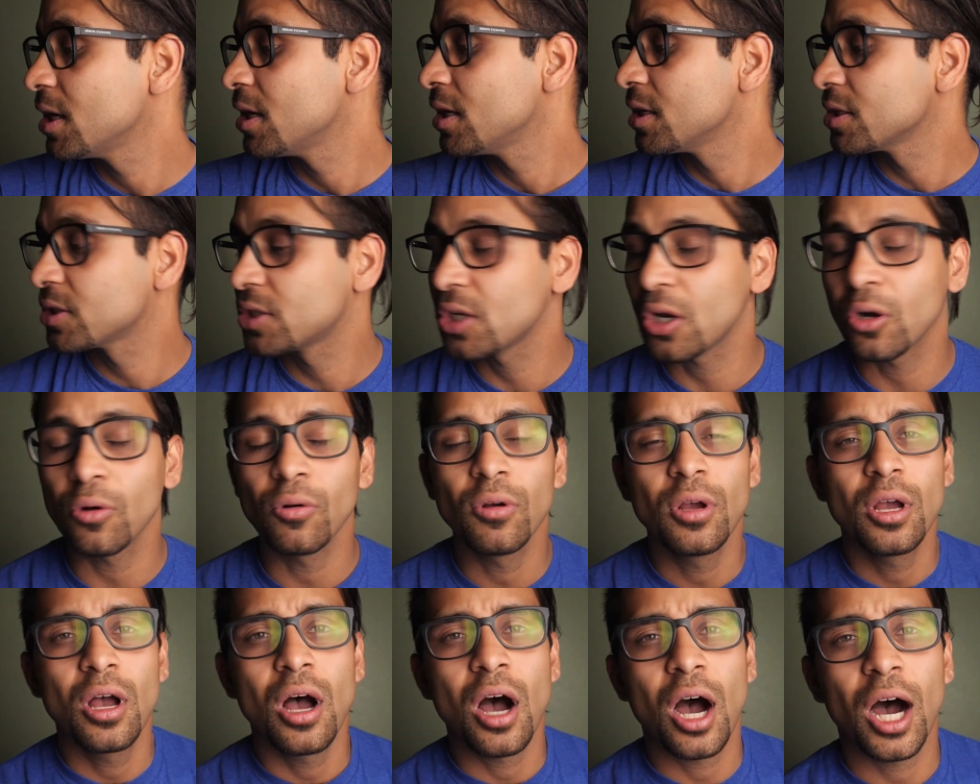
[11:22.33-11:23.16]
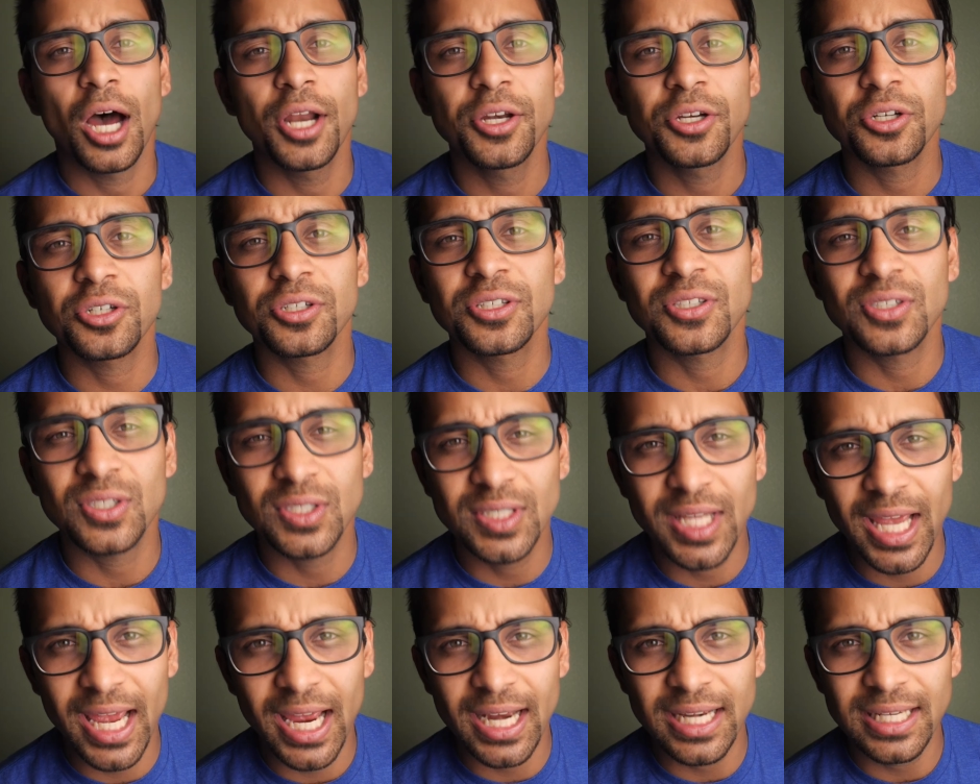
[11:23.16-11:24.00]
So
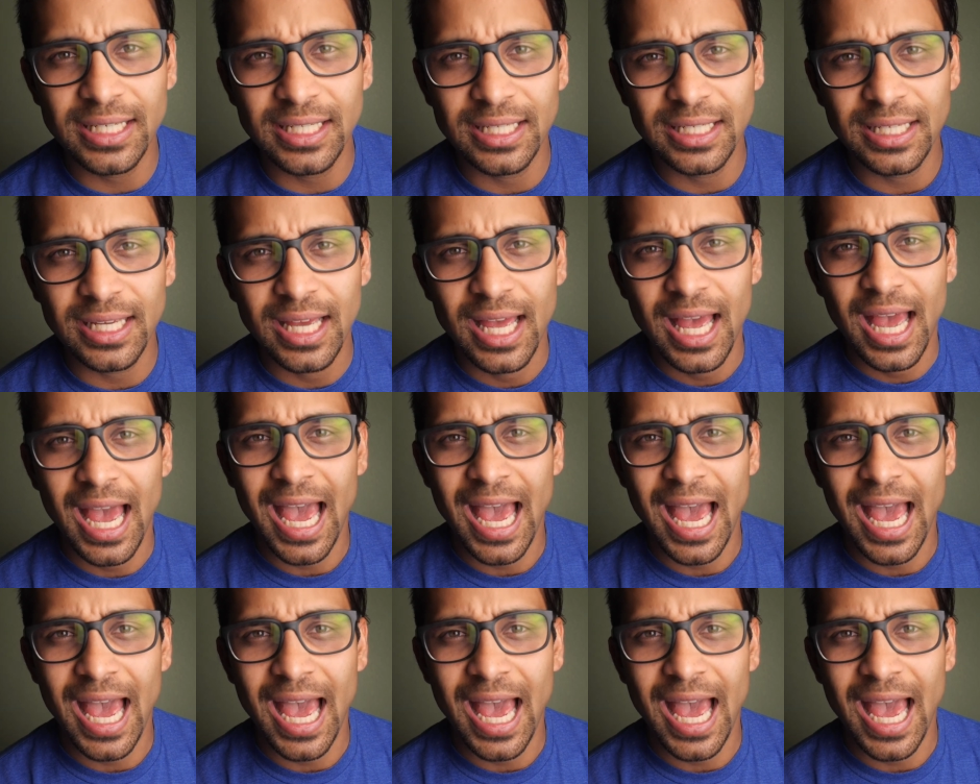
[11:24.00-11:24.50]
understanding